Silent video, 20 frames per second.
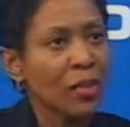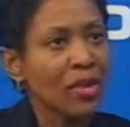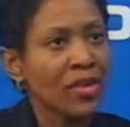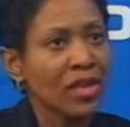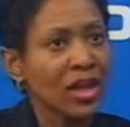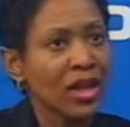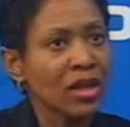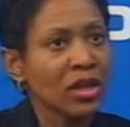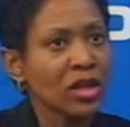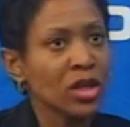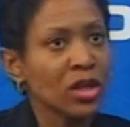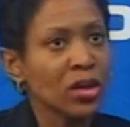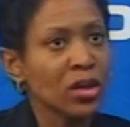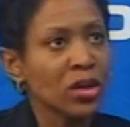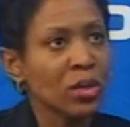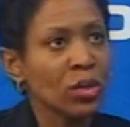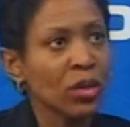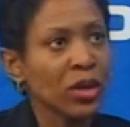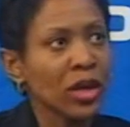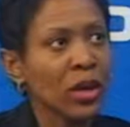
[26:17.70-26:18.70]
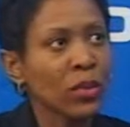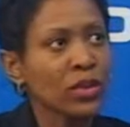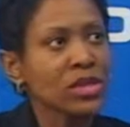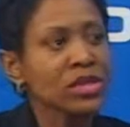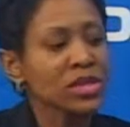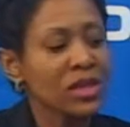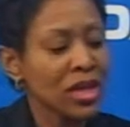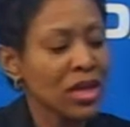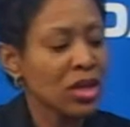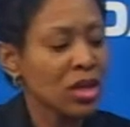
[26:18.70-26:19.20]
But then, you know, what I would
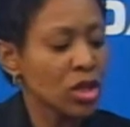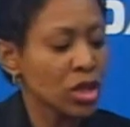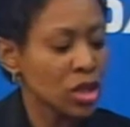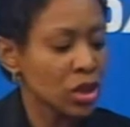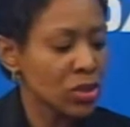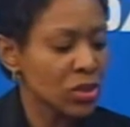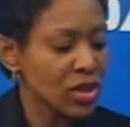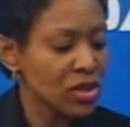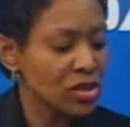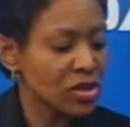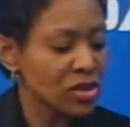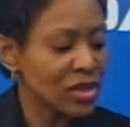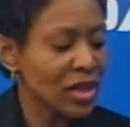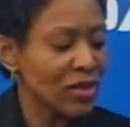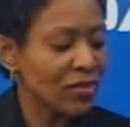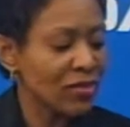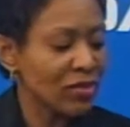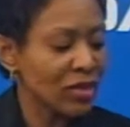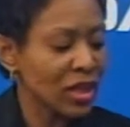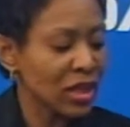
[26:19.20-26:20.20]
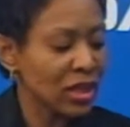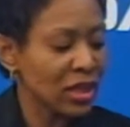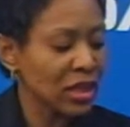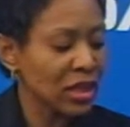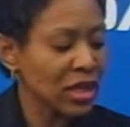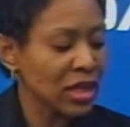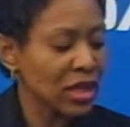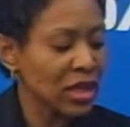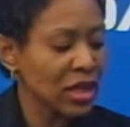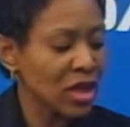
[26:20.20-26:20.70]
say to you is
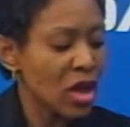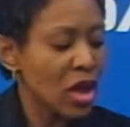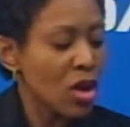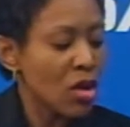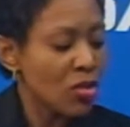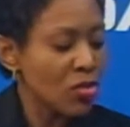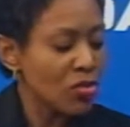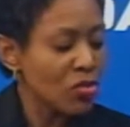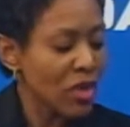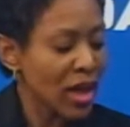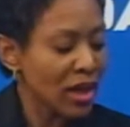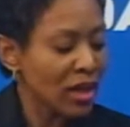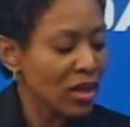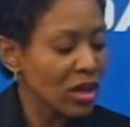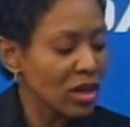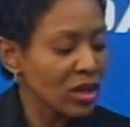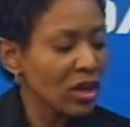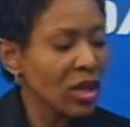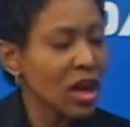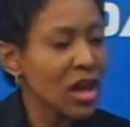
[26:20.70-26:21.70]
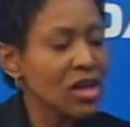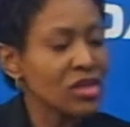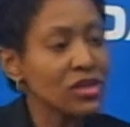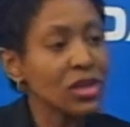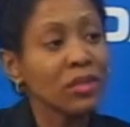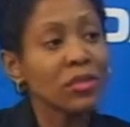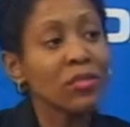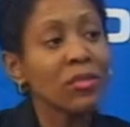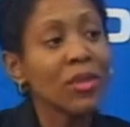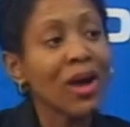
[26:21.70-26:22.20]
definitely recognize
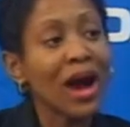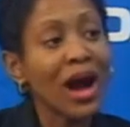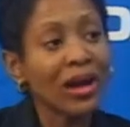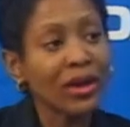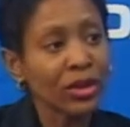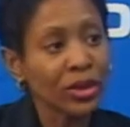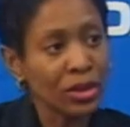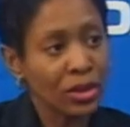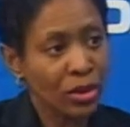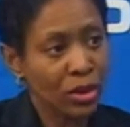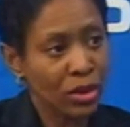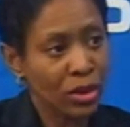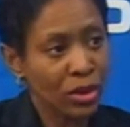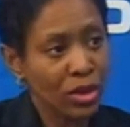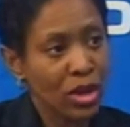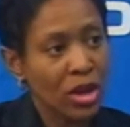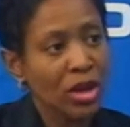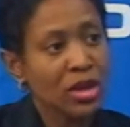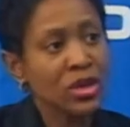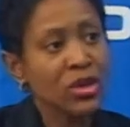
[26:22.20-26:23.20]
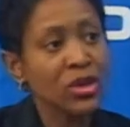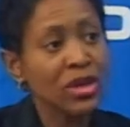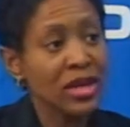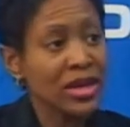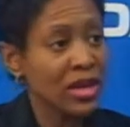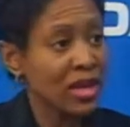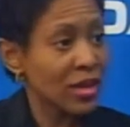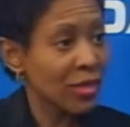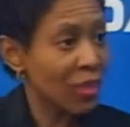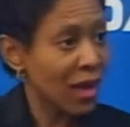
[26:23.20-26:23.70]
and monitor your eating